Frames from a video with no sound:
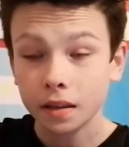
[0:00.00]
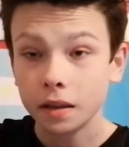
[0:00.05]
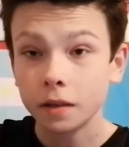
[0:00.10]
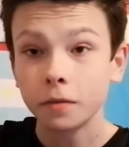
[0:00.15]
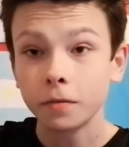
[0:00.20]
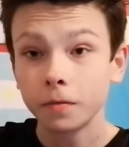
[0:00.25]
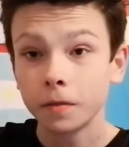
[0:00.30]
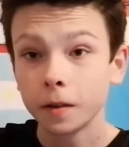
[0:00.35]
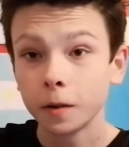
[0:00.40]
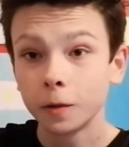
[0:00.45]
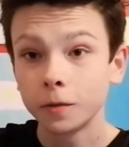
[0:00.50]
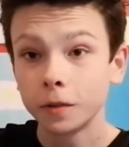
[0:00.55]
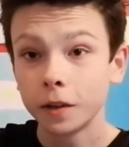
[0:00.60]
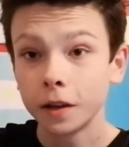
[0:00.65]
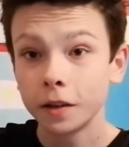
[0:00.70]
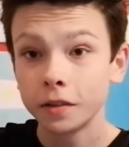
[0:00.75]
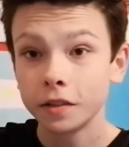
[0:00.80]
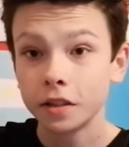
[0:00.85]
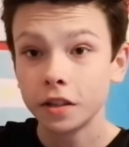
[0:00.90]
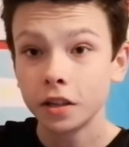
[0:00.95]
give Phil
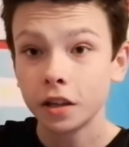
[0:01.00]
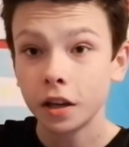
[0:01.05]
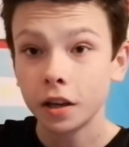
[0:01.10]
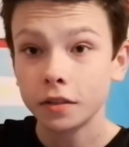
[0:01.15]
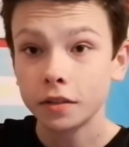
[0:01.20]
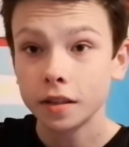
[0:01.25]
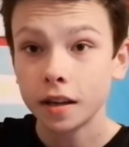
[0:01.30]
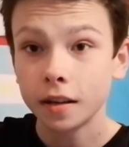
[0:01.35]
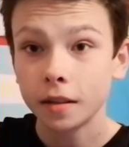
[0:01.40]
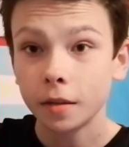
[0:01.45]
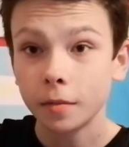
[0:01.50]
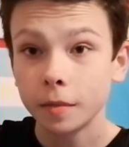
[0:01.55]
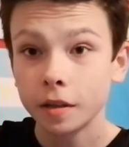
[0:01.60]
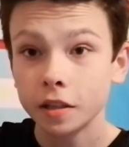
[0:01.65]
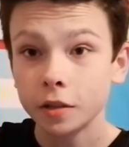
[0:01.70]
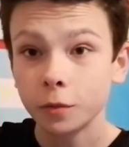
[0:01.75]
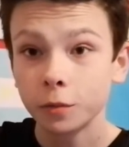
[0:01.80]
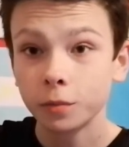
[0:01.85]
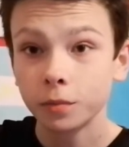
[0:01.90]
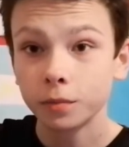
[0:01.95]
Foden a go down the
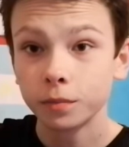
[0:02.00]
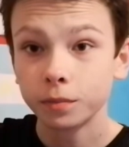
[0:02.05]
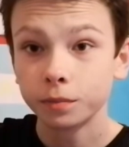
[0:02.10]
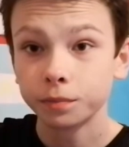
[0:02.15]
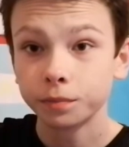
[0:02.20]
middle.